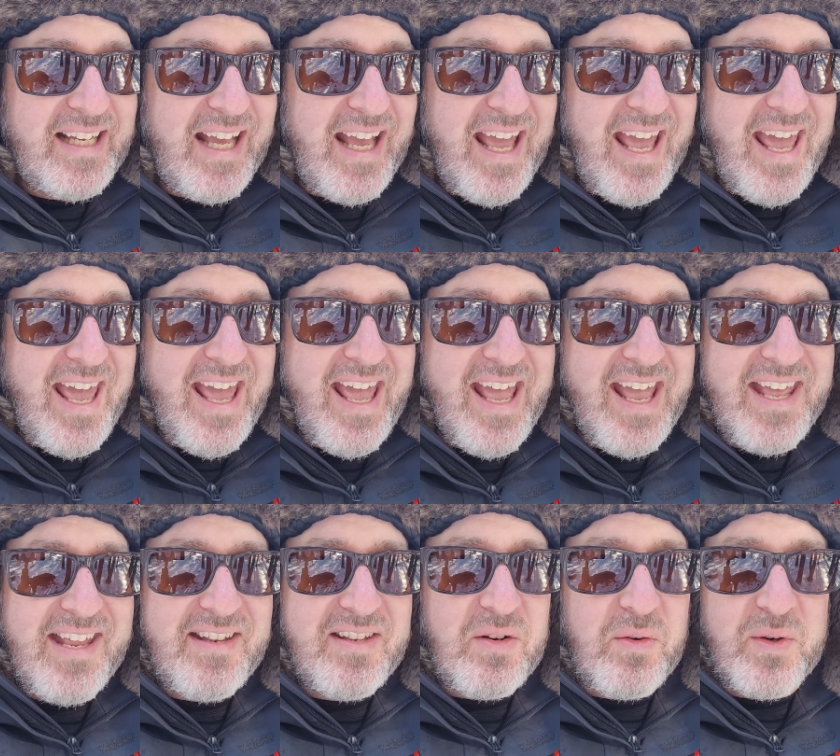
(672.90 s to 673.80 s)

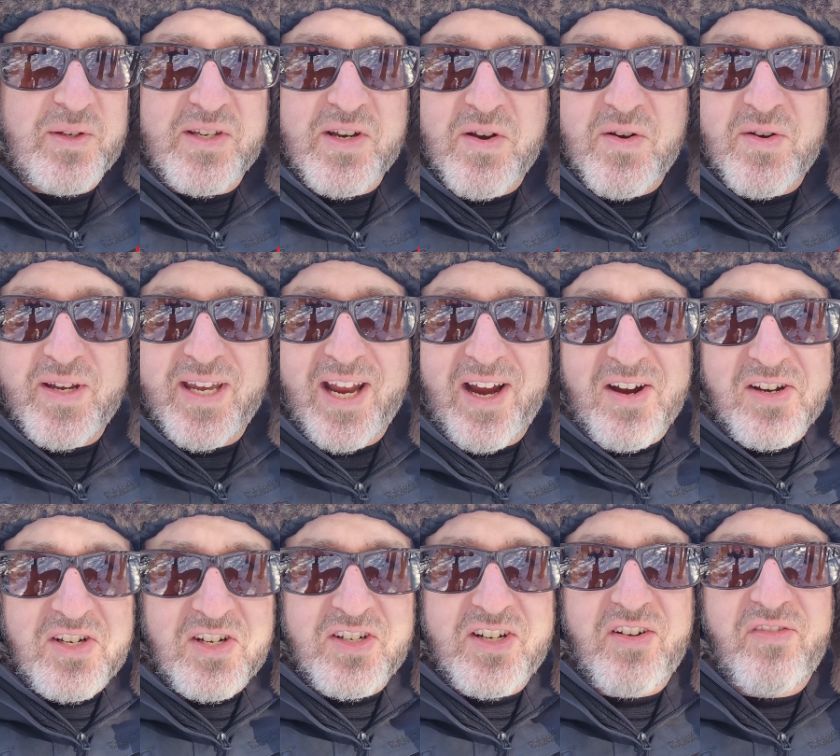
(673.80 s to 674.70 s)
And there was no
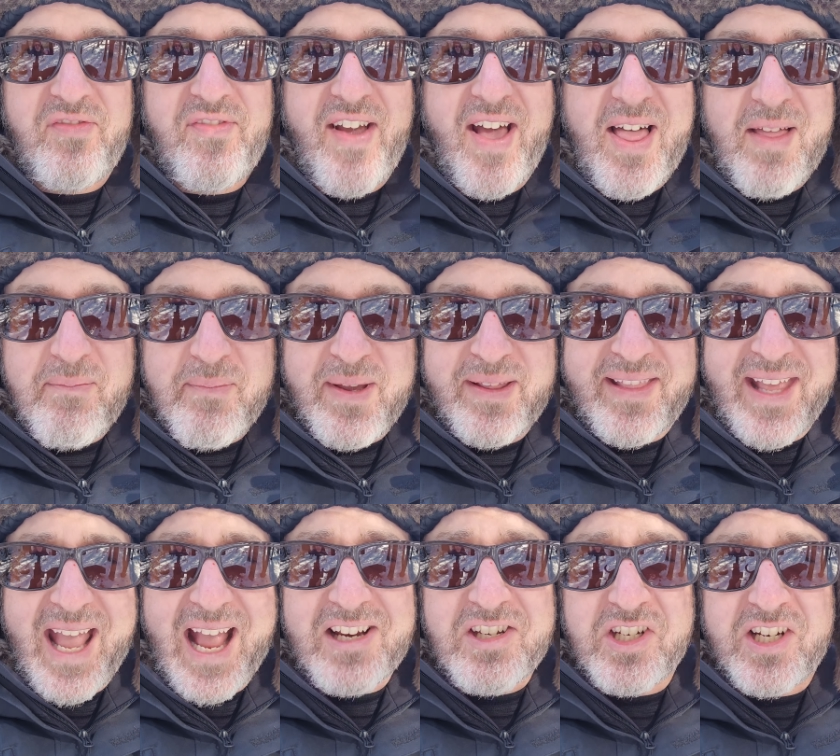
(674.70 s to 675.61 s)
character development.
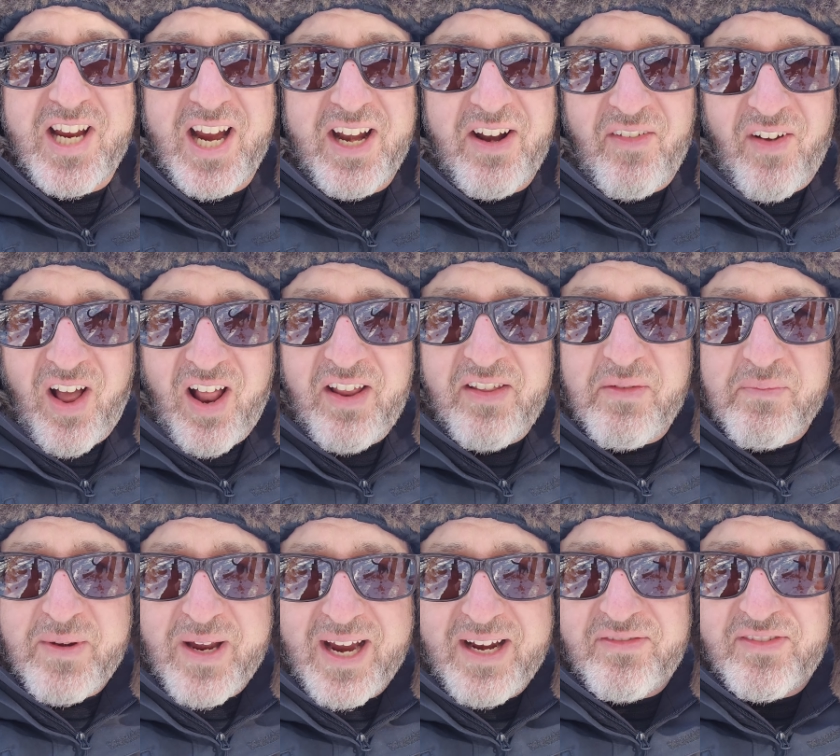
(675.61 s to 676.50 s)
They actually kind of, all of
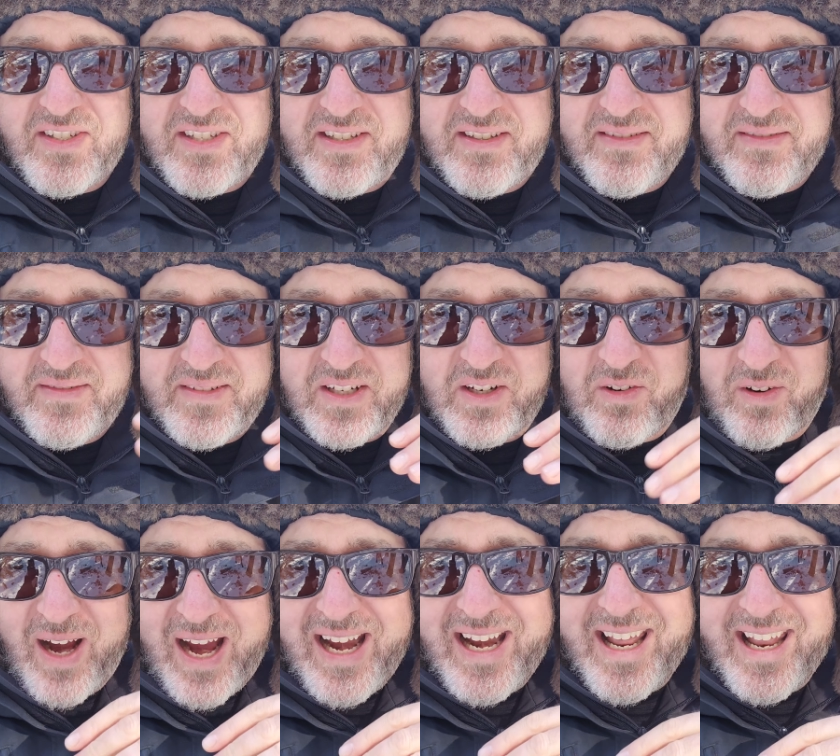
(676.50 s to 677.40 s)
them kind of
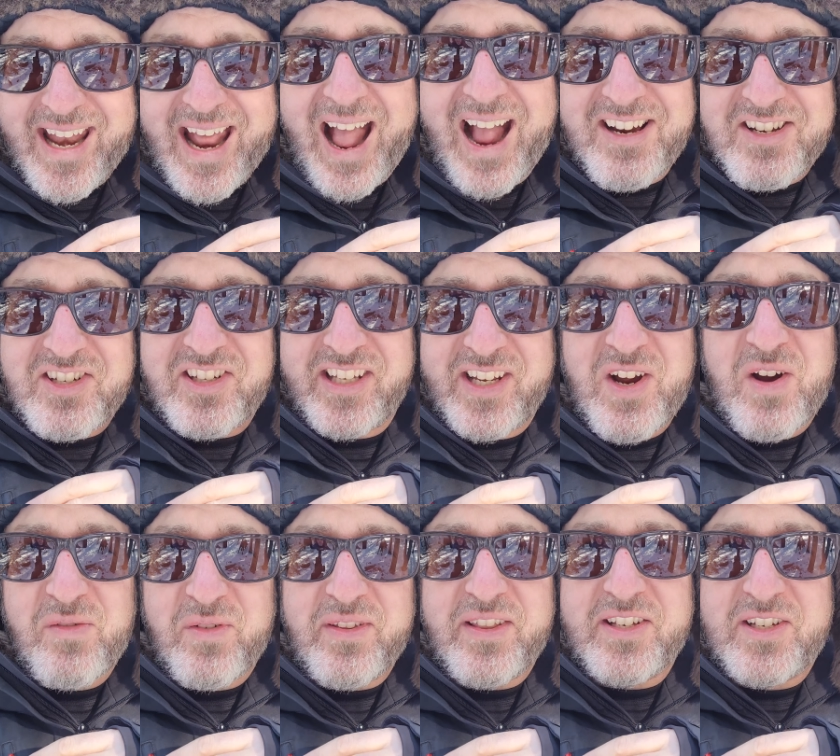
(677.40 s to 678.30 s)
degraded actually
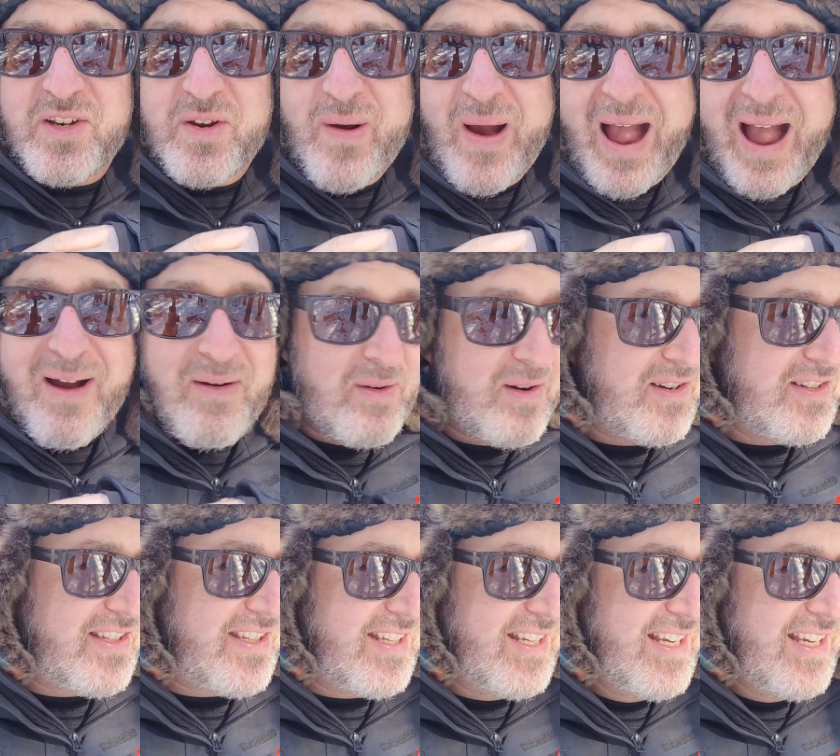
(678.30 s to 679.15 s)
over the two hours.